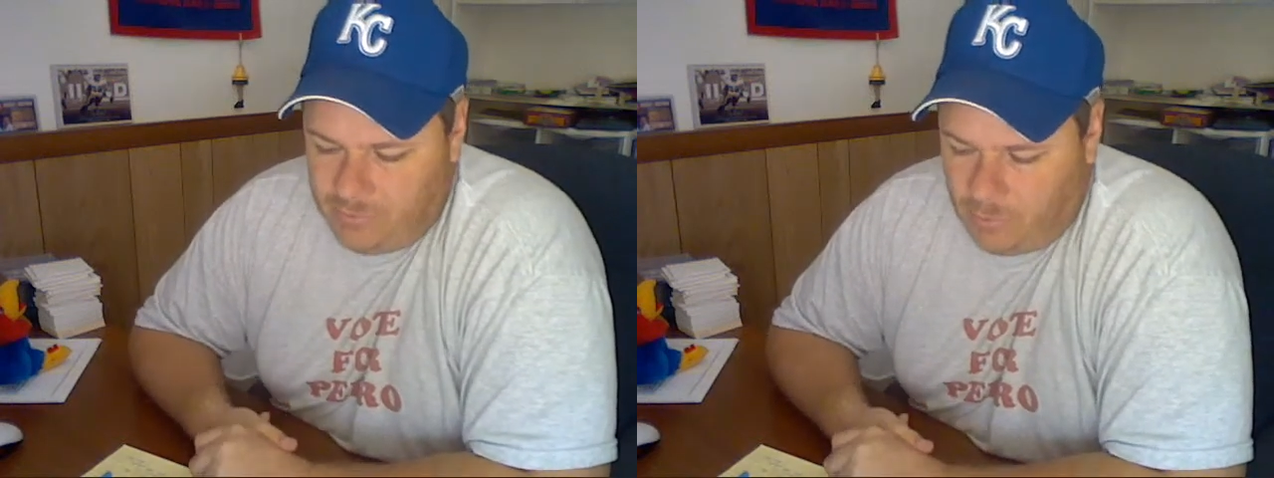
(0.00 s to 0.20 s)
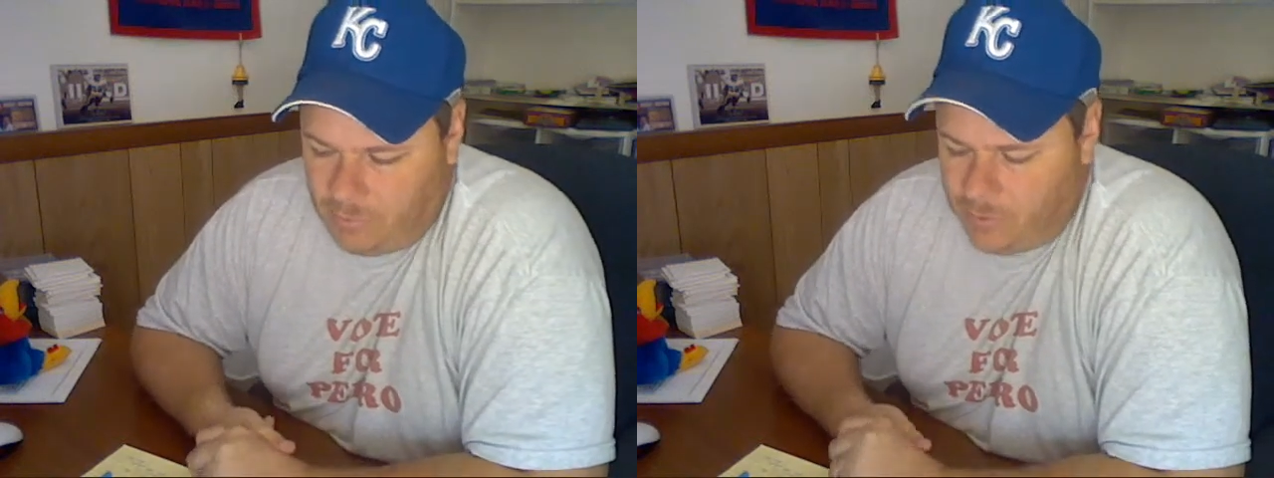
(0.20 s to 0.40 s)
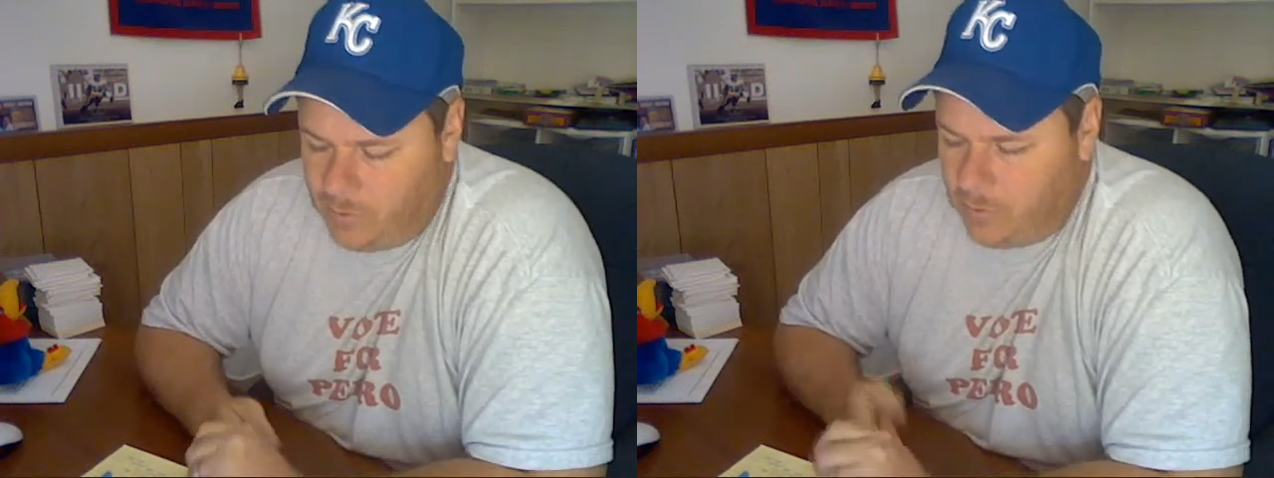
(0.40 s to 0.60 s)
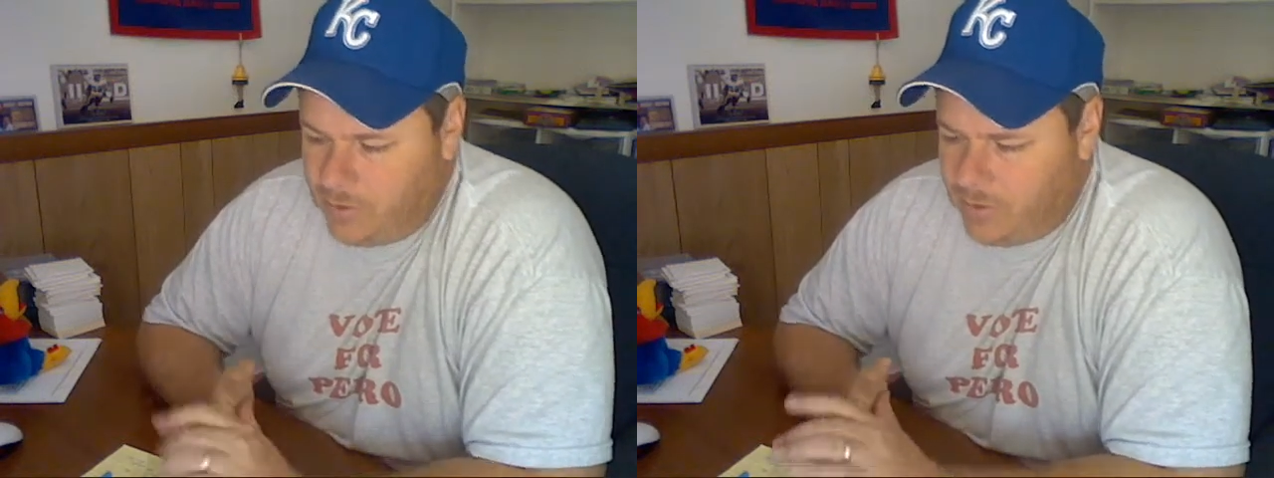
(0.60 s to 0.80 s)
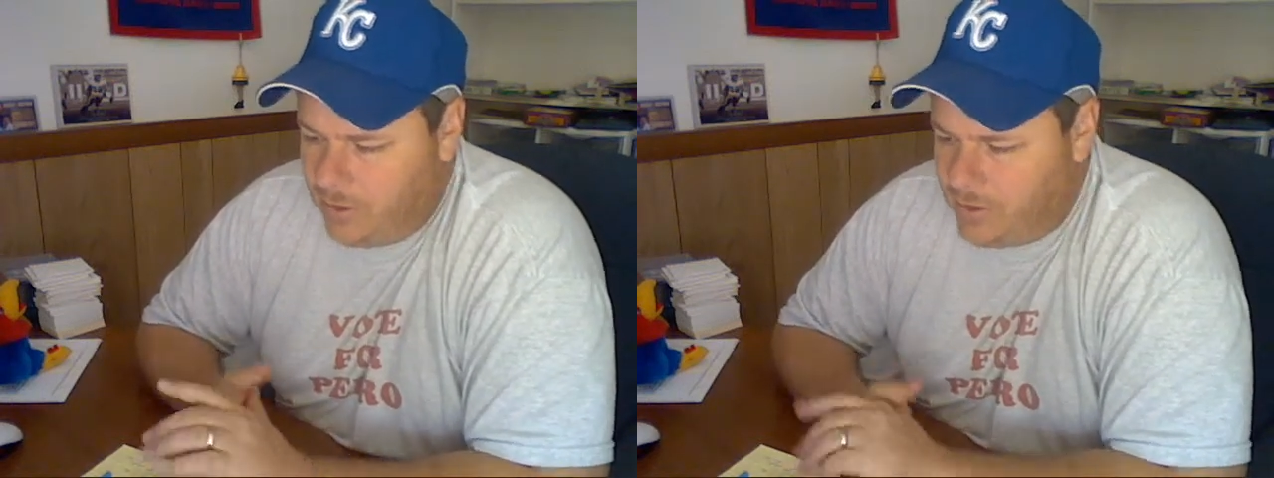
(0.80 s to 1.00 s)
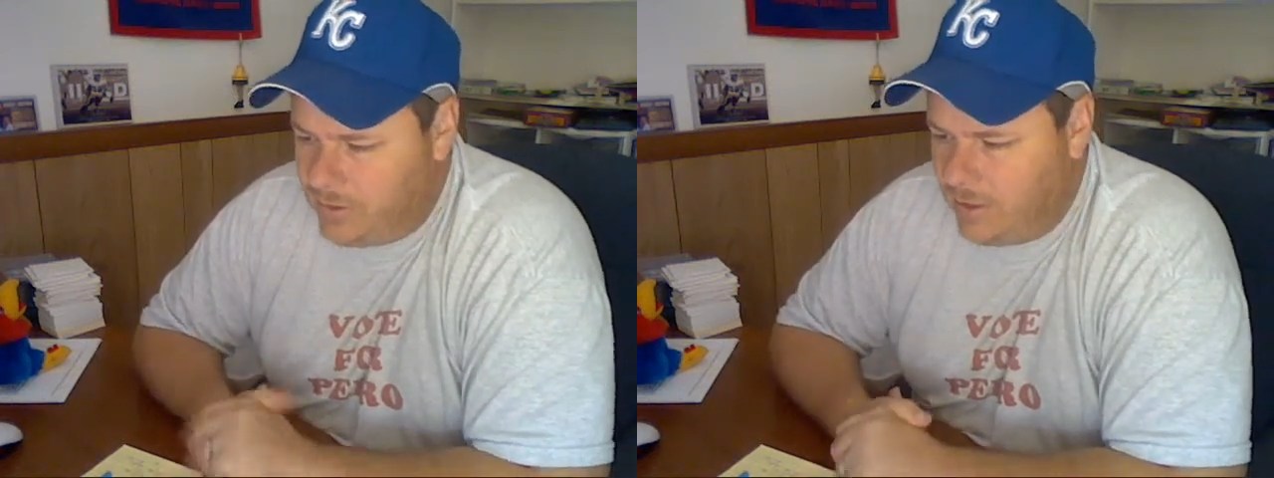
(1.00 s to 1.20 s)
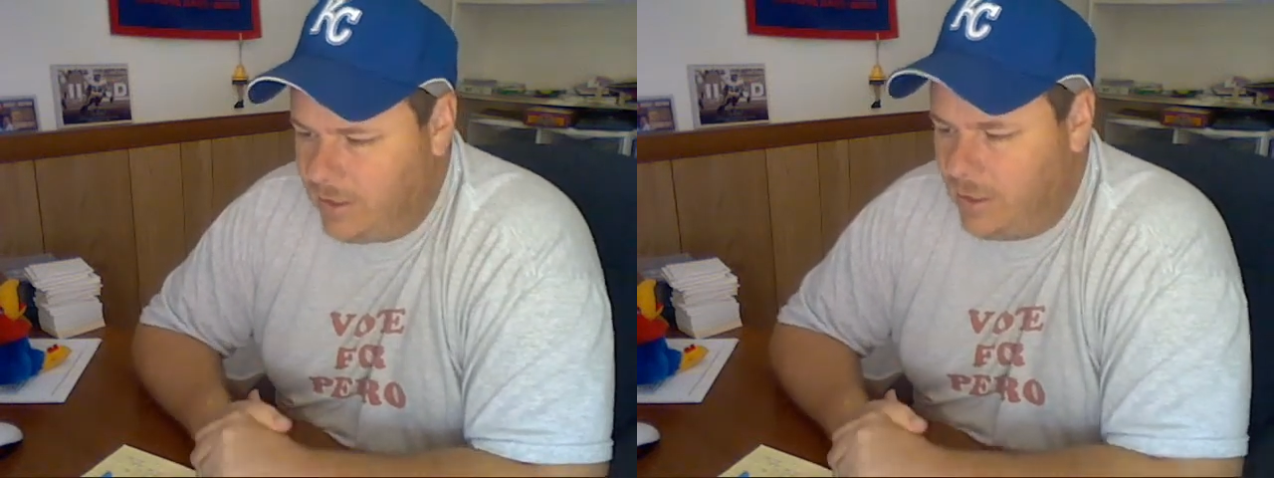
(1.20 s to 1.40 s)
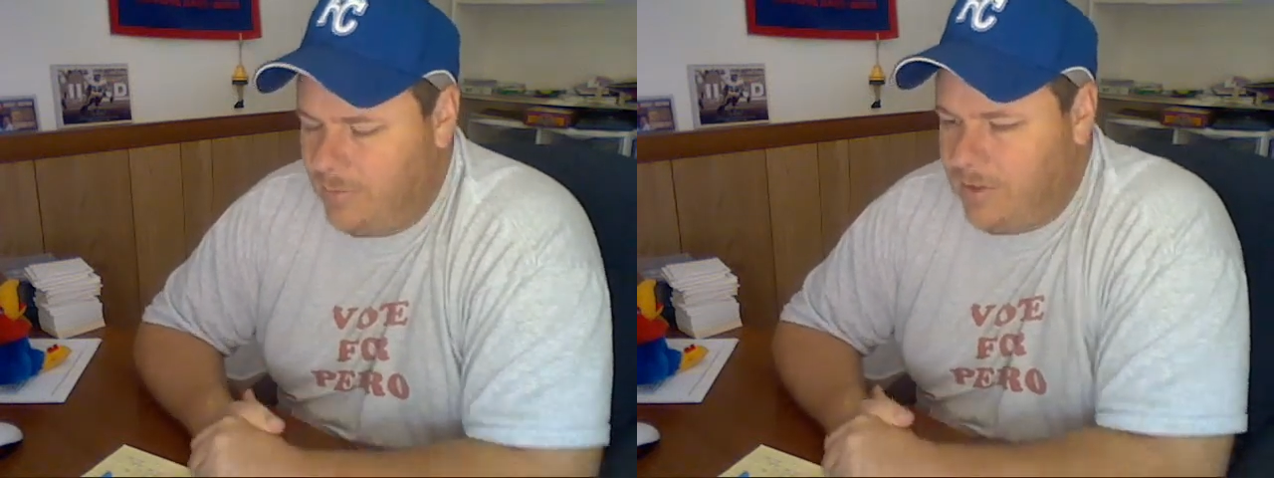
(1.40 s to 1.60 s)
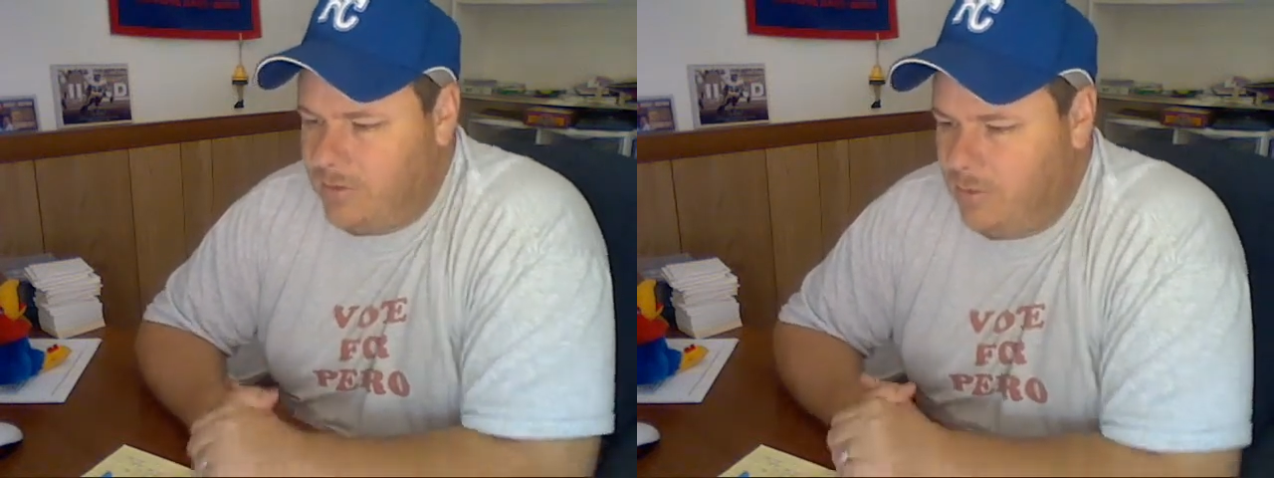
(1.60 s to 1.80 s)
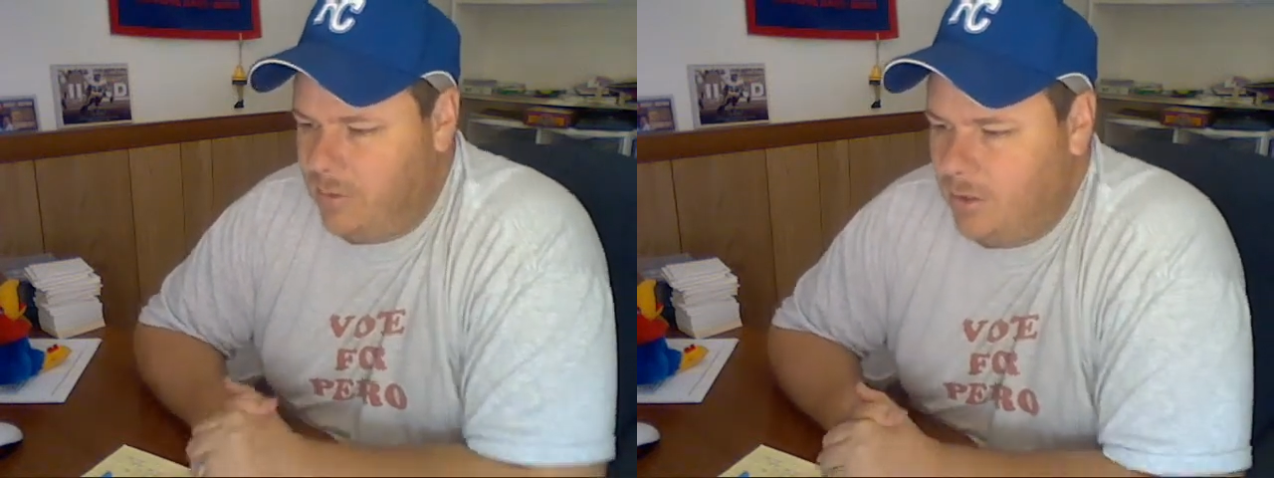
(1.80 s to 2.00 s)
the Royals win the World Series, and kind of got me
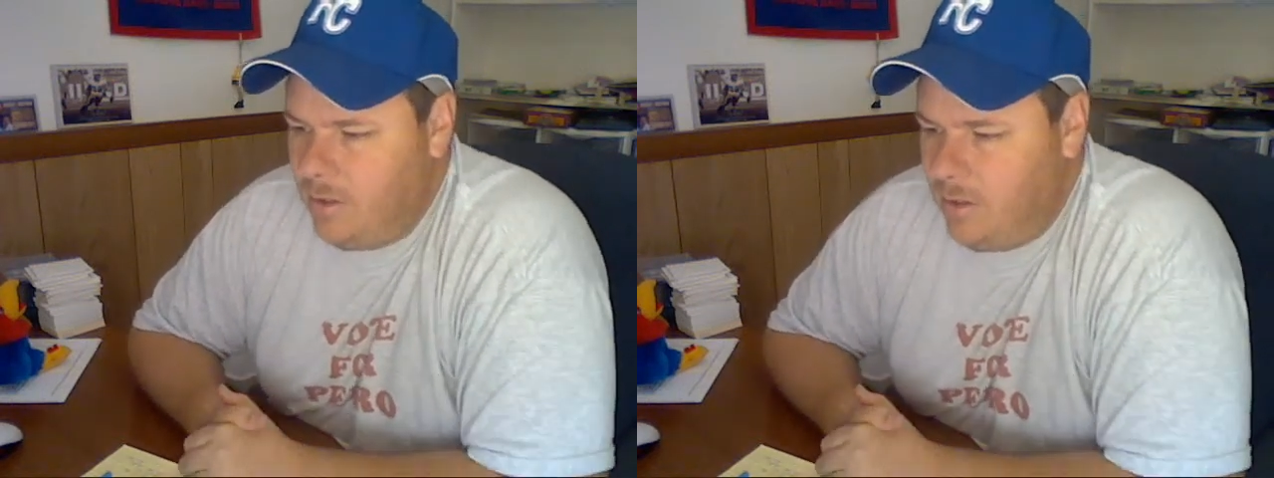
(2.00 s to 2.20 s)
into it,